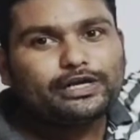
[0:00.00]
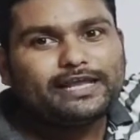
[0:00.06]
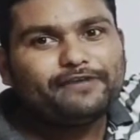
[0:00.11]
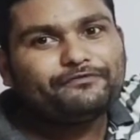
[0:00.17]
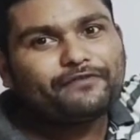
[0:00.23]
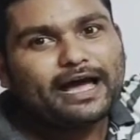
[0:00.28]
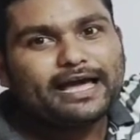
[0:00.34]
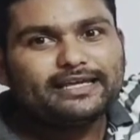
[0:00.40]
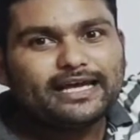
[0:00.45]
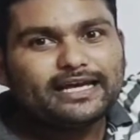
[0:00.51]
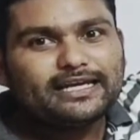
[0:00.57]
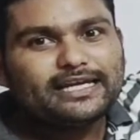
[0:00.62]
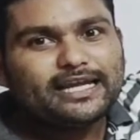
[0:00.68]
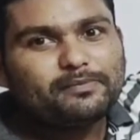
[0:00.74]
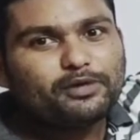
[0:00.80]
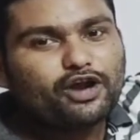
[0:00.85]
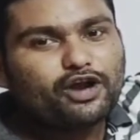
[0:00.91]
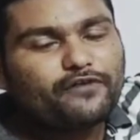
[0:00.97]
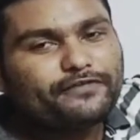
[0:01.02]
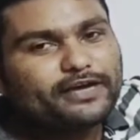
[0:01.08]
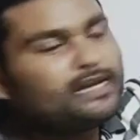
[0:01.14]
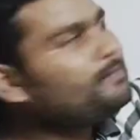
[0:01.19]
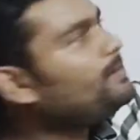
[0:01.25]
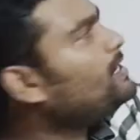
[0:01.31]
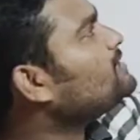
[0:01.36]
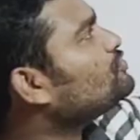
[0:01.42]
finite number of
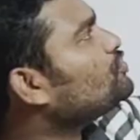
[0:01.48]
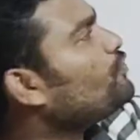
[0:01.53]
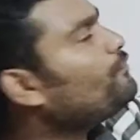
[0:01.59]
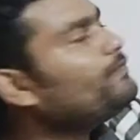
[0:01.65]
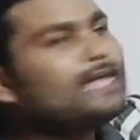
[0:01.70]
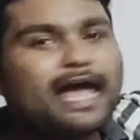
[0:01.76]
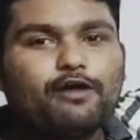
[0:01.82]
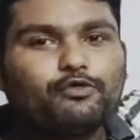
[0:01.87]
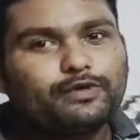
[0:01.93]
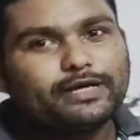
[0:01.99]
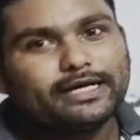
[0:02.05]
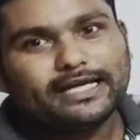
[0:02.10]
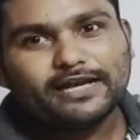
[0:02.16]
elements, so we have written